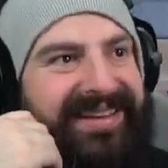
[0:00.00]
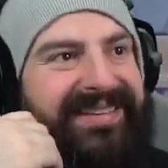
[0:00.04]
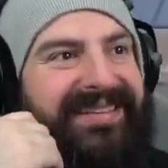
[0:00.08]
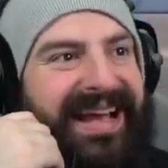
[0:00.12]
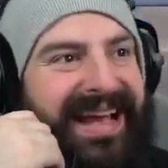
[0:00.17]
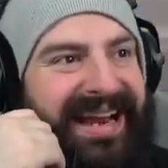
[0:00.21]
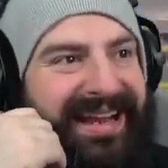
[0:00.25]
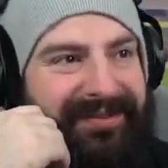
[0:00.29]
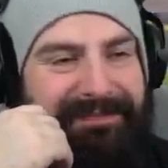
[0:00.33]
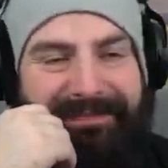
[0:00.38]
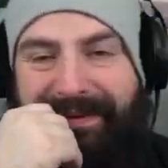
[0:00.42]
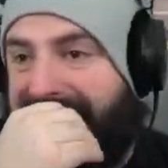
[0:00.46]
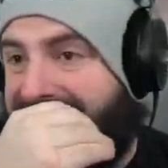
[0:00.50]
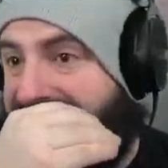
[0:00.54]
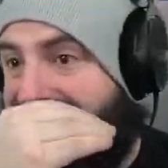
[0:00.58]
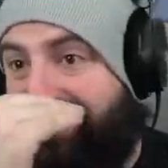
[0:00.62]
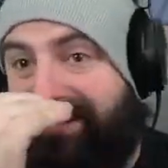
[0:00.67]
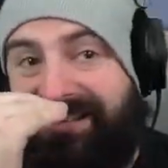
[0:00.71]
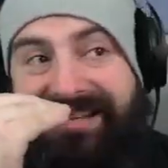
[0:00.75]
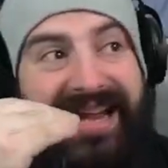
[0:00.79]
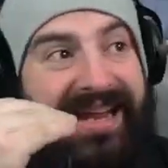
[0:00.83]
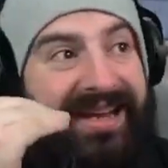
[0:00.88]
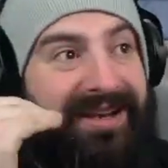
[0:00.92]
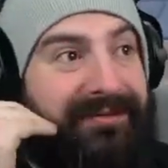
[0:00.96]
is at its best.
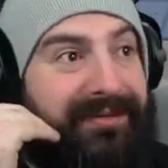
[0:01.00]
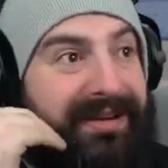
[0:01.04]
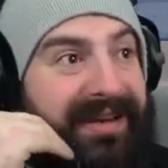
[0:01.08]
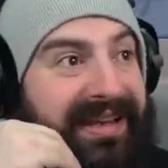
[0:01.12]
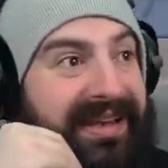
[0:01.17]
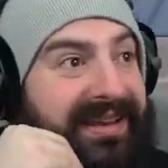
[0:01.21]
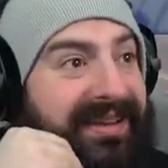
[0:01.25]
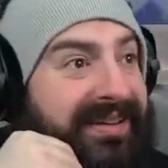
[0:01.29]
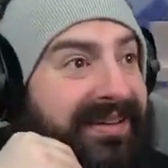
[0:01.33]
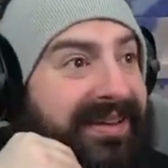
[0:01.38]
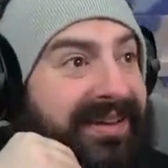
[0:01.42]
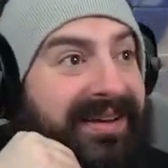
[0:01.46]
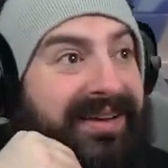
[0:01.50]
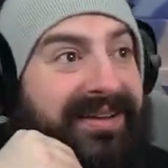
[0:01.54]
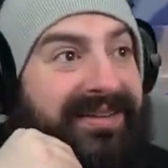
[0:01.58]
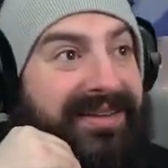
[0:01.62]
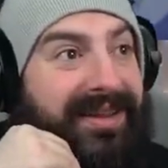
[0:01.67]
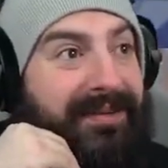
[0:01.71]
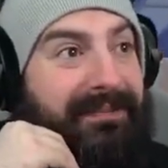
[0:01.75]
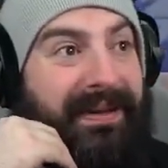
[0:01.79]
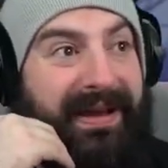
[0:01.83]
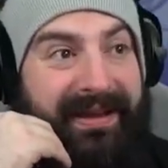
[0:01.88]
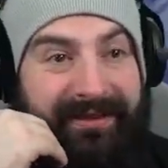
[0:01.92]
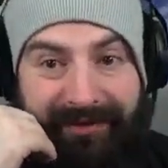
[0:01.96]
Genuinely,
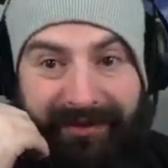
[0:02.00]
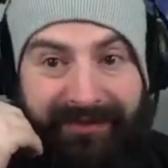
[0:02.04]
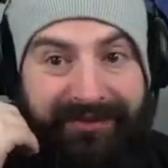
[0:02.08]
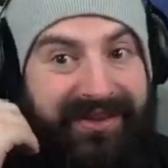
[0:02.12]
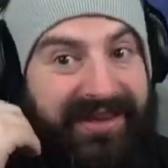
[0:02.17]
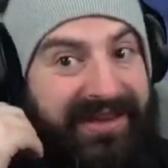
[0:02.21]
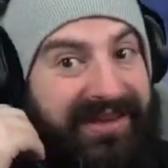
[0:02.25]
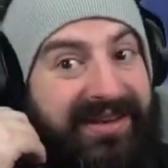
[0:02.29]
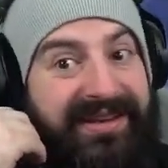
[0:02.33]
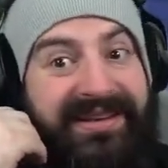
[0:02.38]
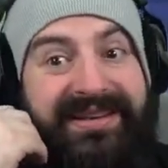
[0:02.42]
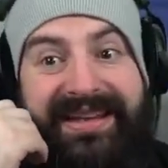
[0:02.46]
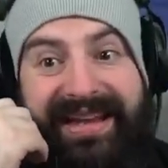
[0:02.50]
the best we've seen in